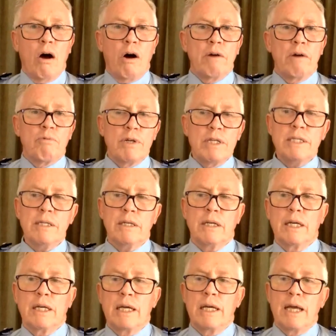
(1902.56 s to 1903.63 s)
I
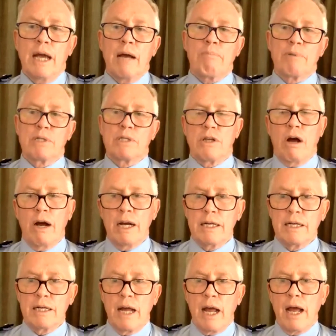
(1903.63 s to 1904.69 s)
recently presided